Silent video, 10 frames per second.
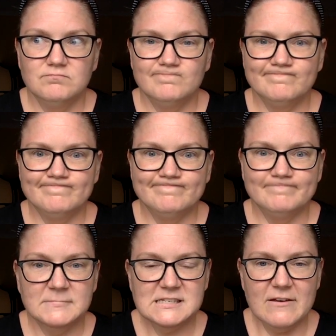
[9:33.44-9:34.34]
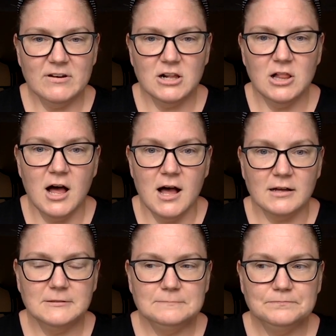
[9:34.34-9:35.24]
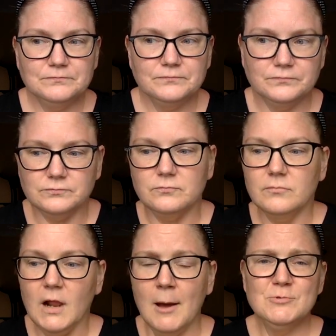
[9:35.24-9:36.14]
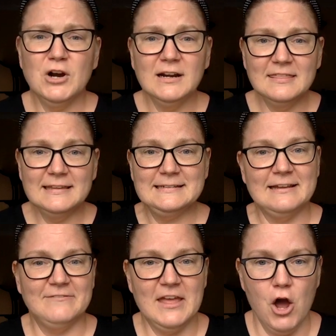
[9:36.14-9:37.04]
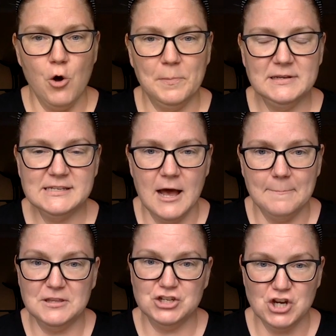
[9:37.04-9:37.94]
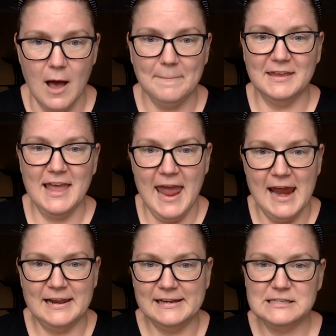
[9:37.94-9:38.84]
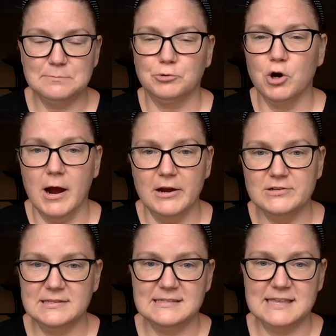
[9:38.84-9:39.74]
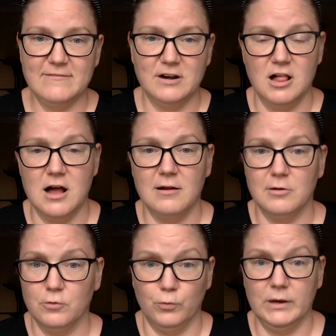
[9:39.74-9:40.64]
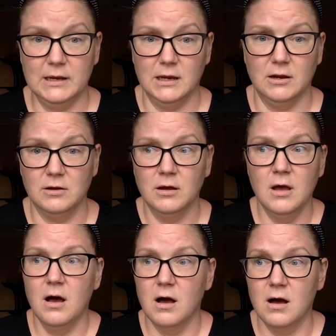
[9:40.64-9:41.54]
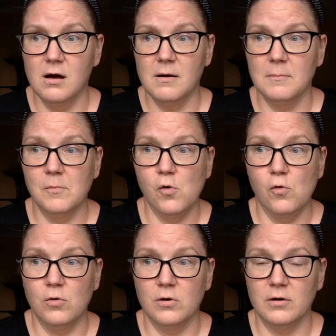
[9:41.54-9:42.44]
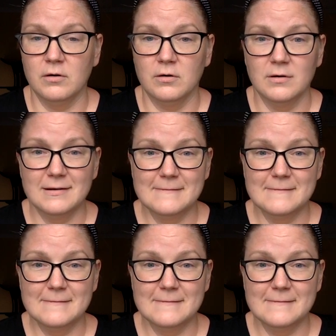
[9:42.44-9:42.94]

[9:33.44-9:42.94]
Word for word: mm, 7 o'clock, I'm trying to think if they opened up the shopping annex prior to the 7 o'clock greeting um, or